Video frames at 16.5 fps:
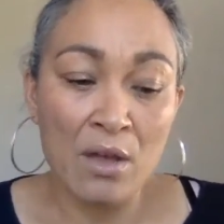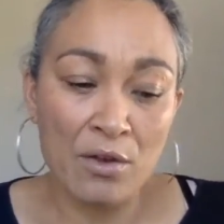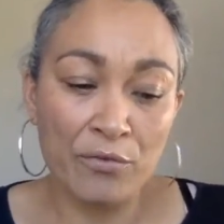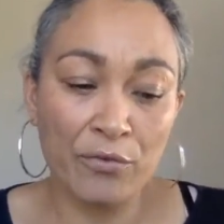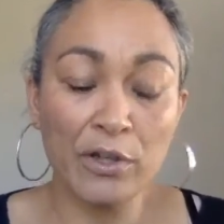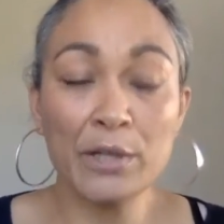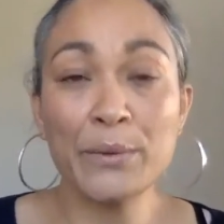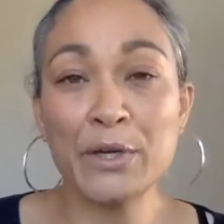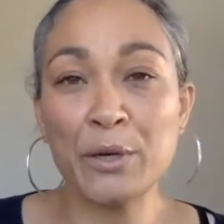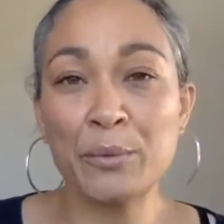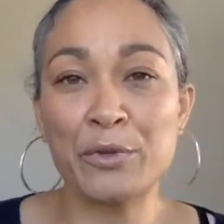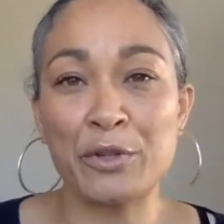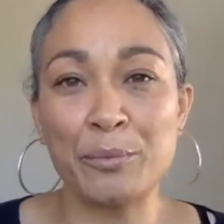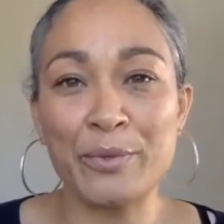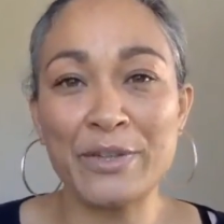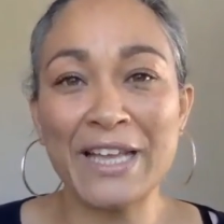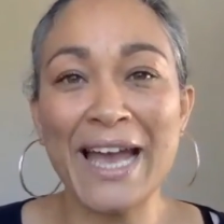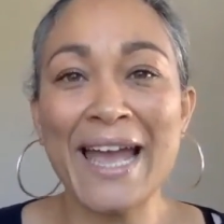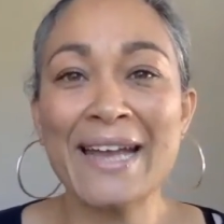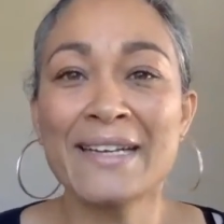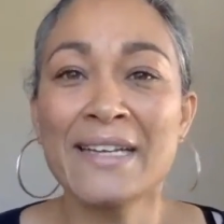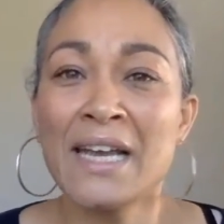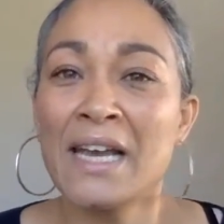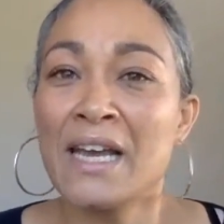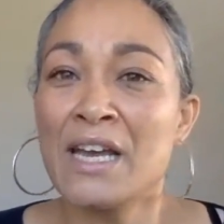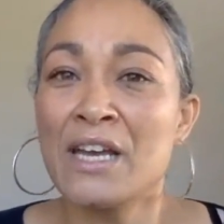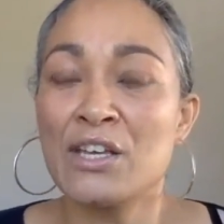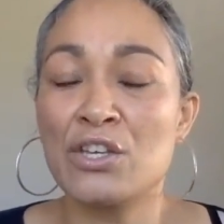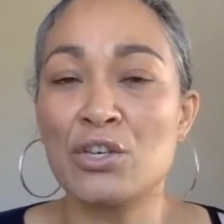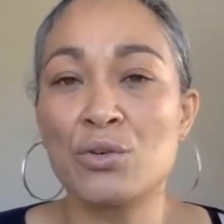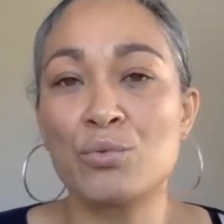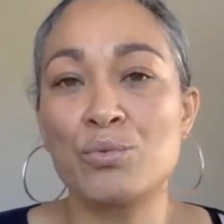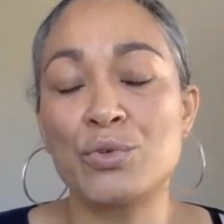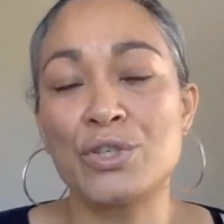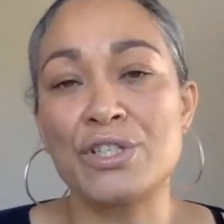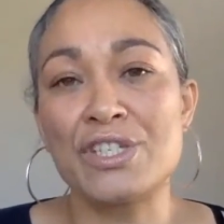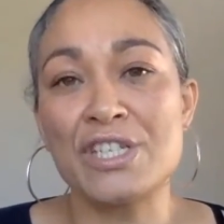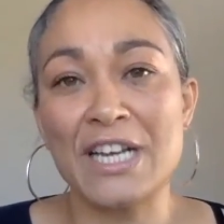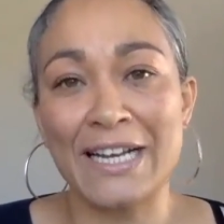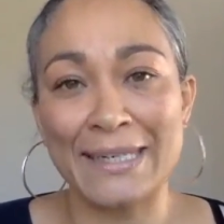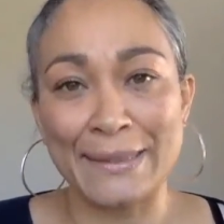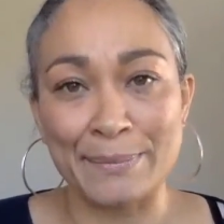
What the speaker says: Following on with your plan, you would